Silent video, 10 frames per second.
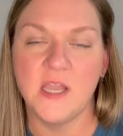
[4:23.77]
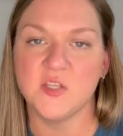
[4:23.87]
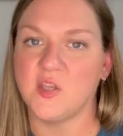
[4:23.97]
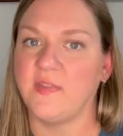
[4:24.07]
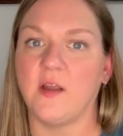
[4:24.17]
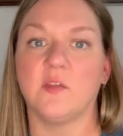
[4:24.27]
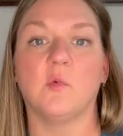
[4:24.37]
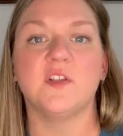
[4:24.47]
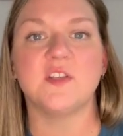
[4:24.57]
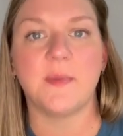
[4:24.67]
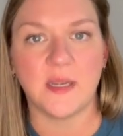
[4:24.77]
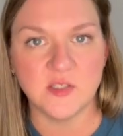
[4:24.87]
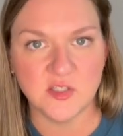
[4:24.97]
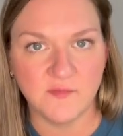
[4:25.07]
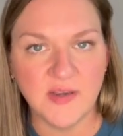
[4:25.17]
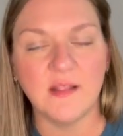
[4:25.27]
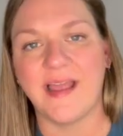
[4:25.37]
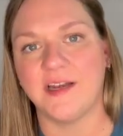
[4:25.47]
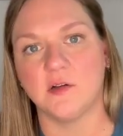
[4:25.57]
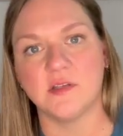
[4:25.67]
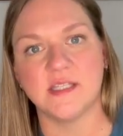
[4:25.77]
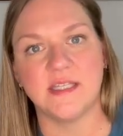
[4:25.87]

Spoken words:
So they are the ones who manage the ventilators,